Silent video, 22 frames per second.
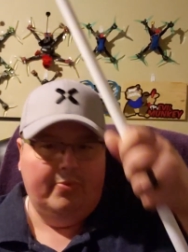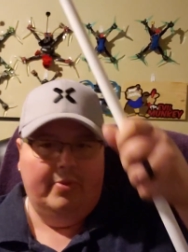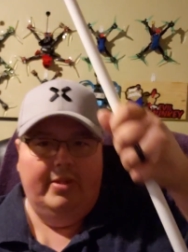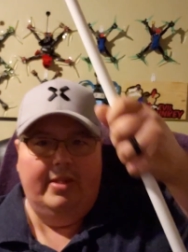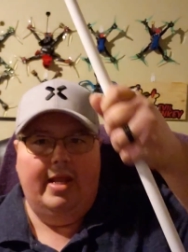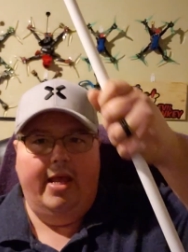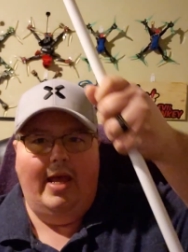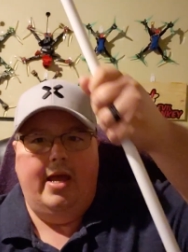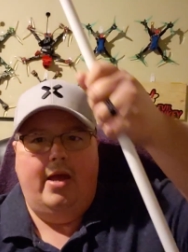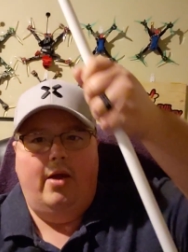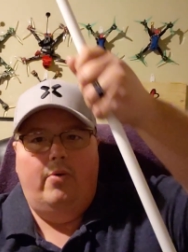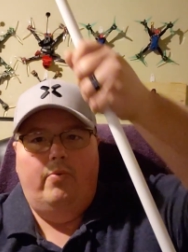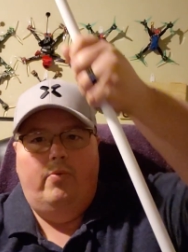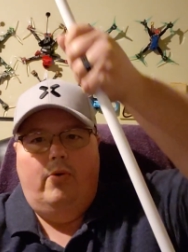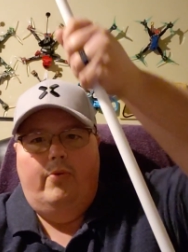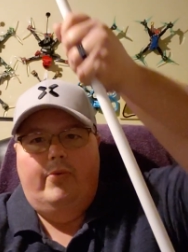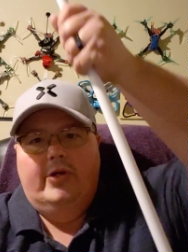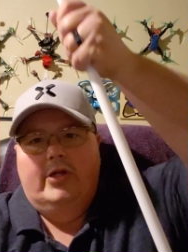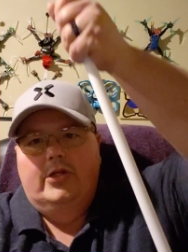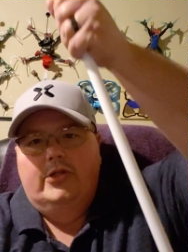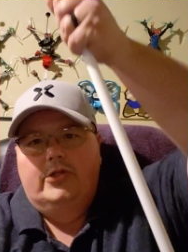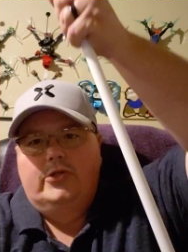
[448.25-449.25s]
Now what
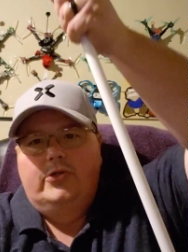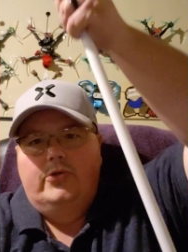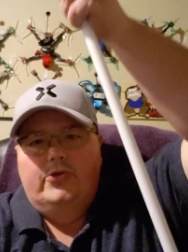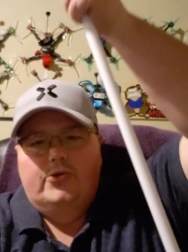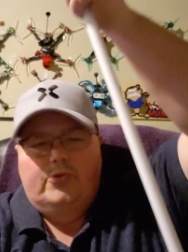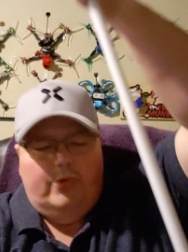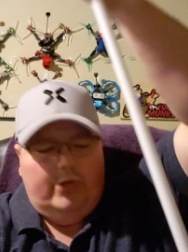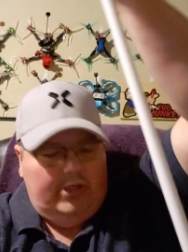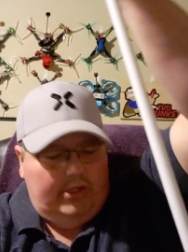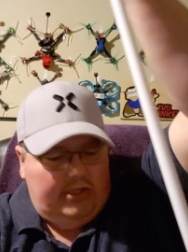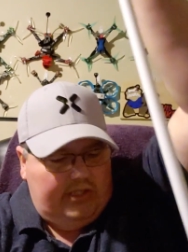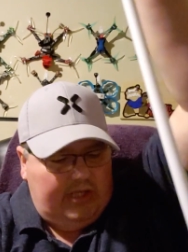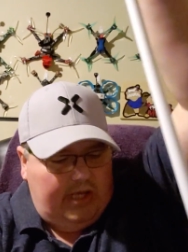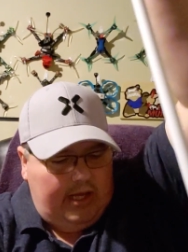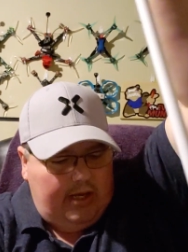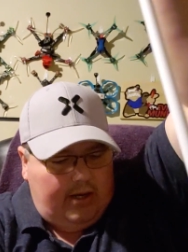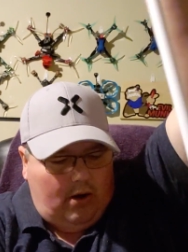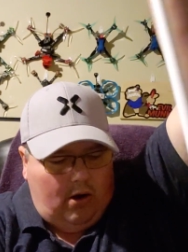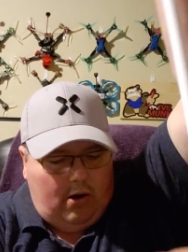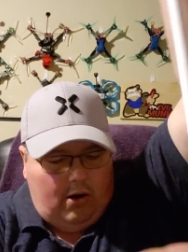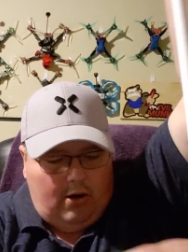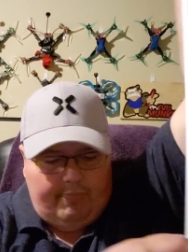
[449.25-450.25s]
we're going to do is we're going to
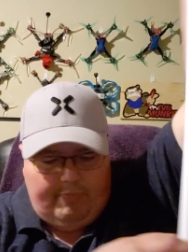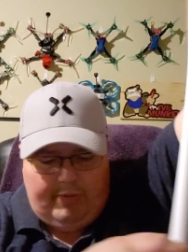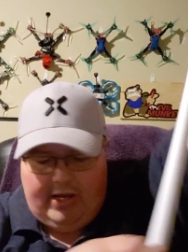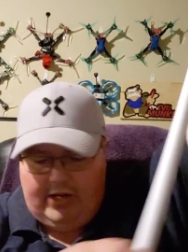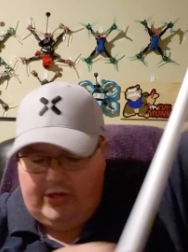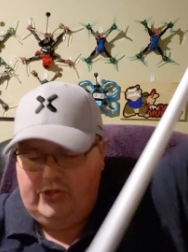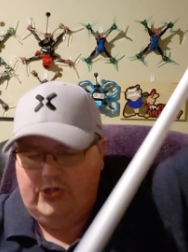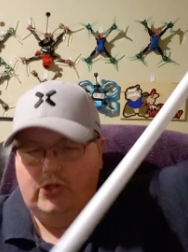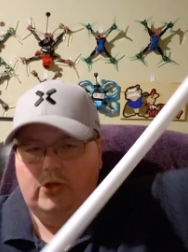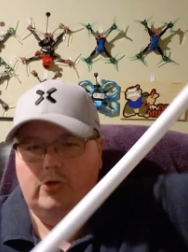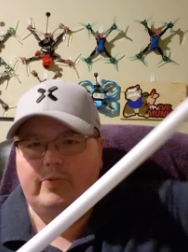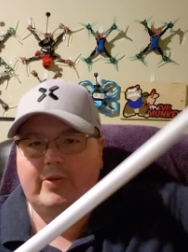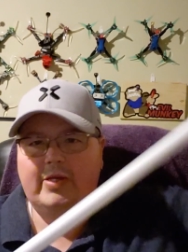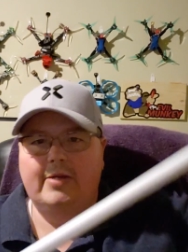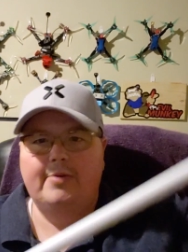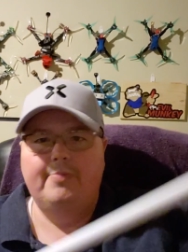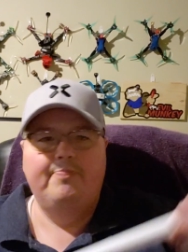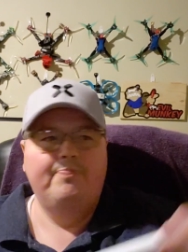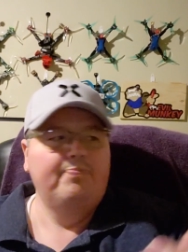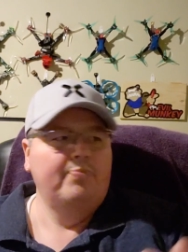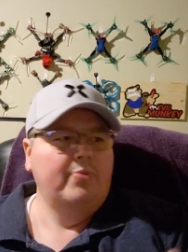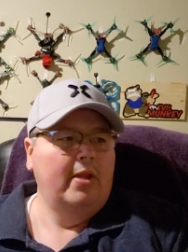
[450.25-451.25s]
take our PEX
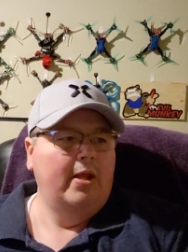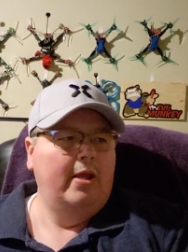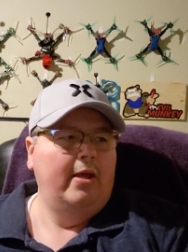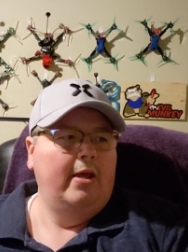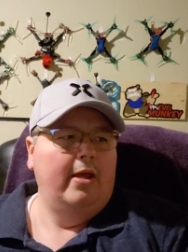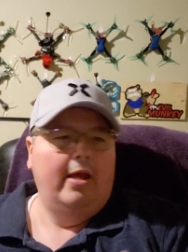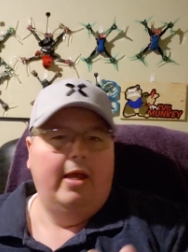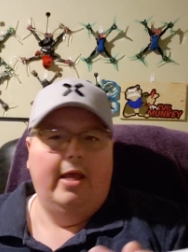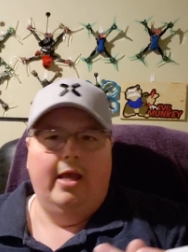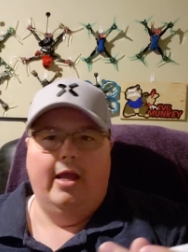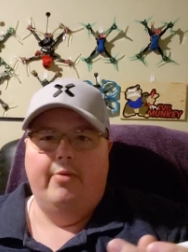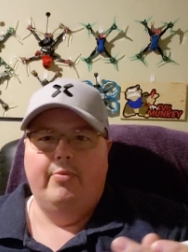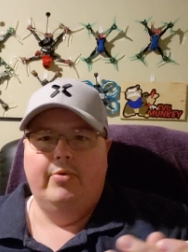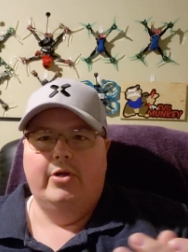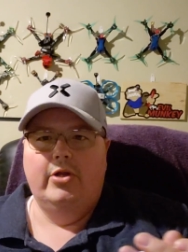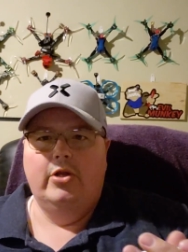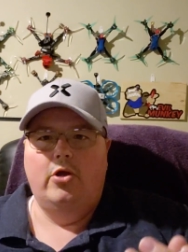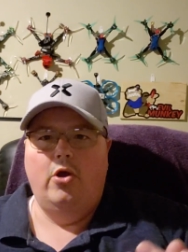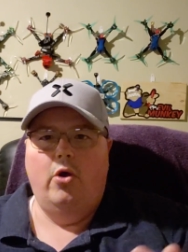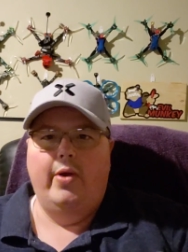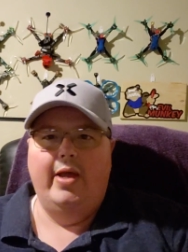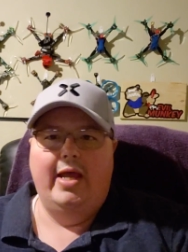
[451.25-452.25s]
tubing, and we're
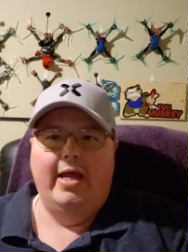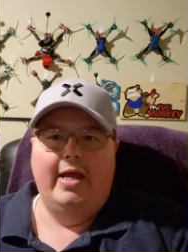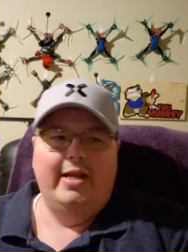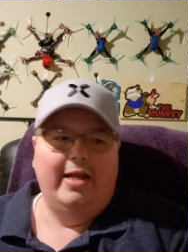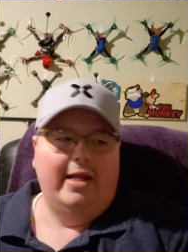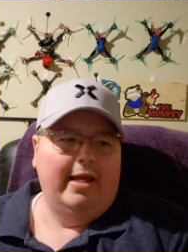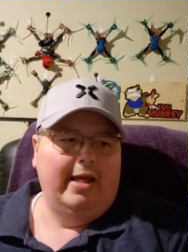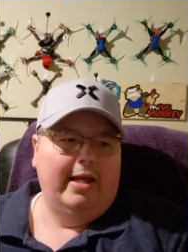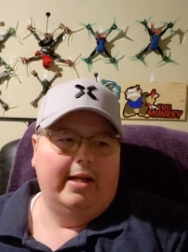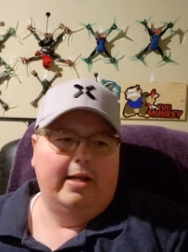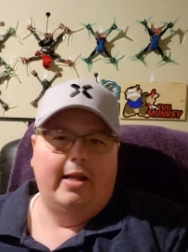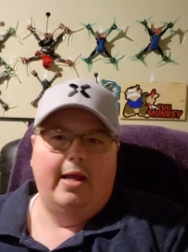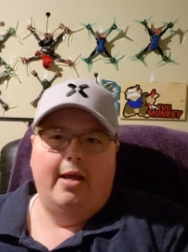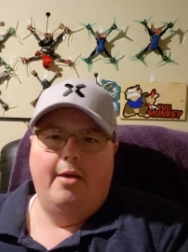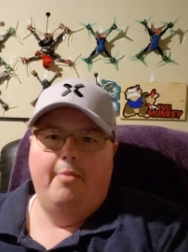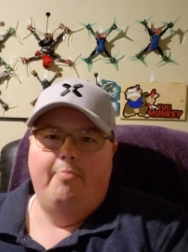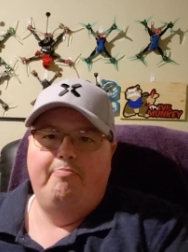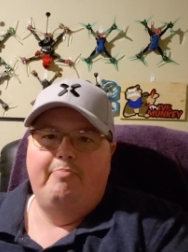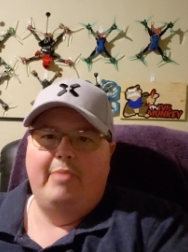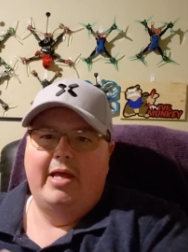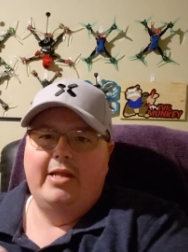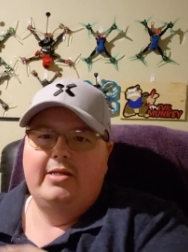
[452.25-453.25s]
going to go ahead and
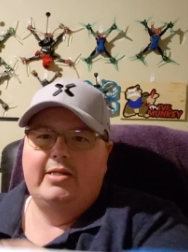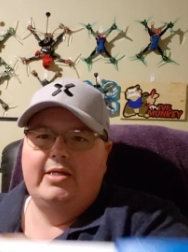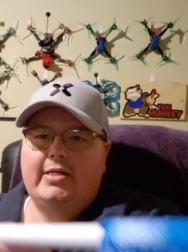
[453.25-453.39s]
bend